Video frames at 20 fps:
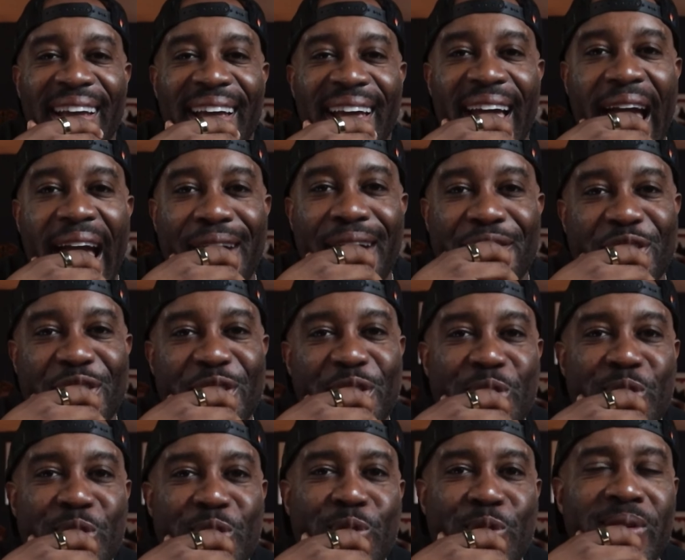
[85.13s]
Have
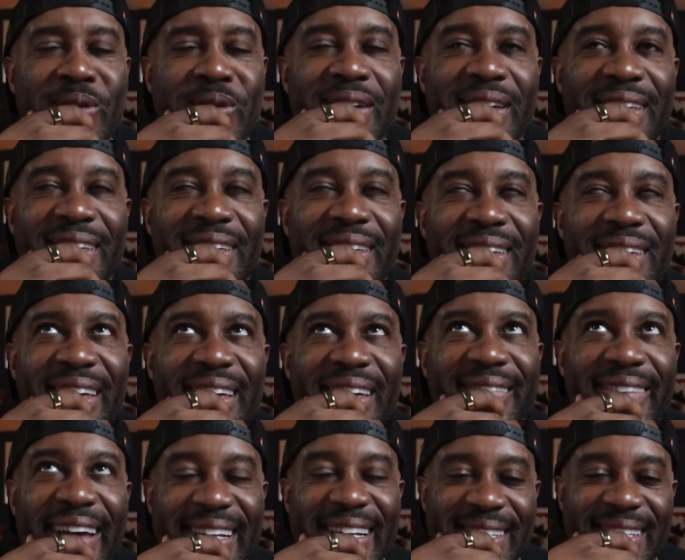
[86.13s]
you
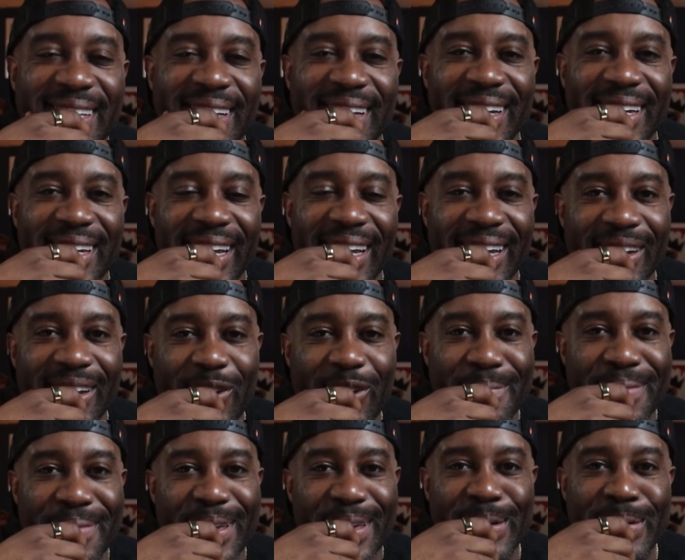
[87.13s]
invested in
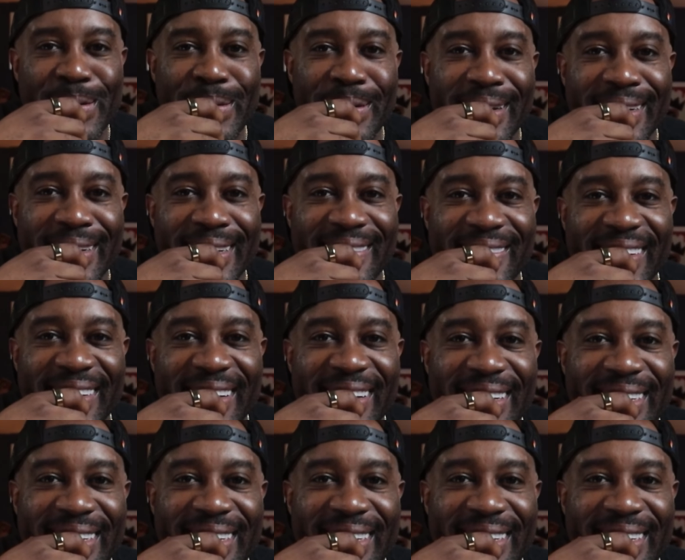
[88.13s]
crypto, Olivia?